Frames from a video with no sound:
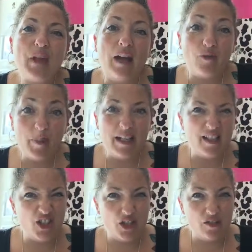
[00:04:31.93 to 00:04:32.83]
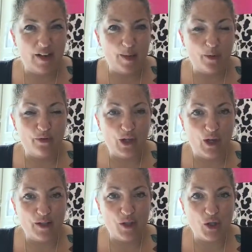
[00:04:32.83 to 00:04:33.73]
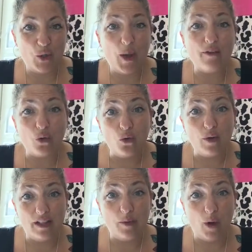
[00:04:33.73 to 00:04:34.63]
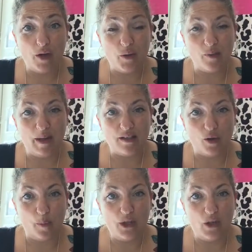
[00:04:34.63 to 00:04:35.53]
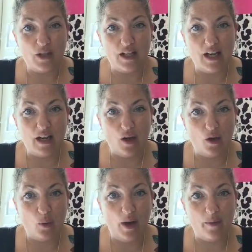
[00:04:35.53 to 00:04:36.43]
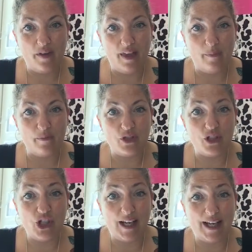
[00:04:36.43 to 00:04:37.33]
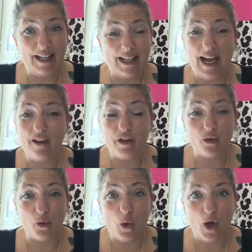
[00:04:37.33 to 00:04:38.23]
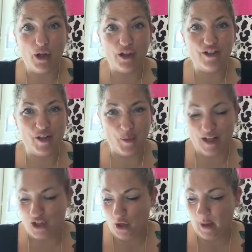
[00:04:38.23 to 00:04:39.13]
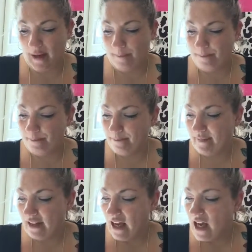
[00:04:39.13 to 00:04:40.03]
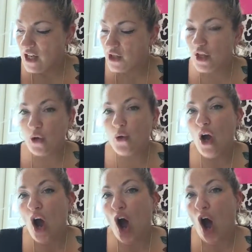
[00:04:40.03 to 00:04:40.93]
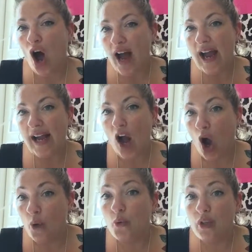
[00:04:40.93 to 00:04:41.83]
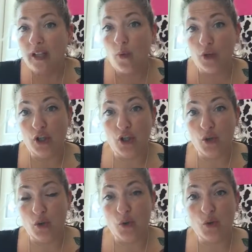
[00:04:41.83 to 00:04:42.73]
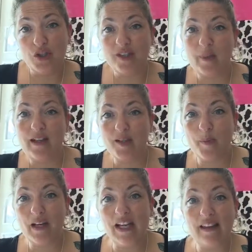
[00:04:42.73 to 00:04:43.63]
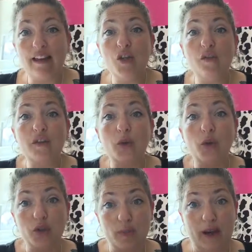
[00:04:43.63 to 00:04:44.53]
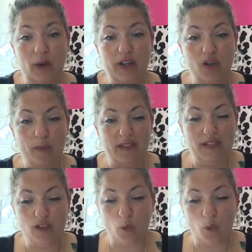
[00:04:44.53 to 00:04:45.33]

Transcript: Repeat is just available for clients who have already worked with me. It's an opportunity and a way with them to check in and carry on the work that we're doing. So I only want you to spend money that you feel good about in your business.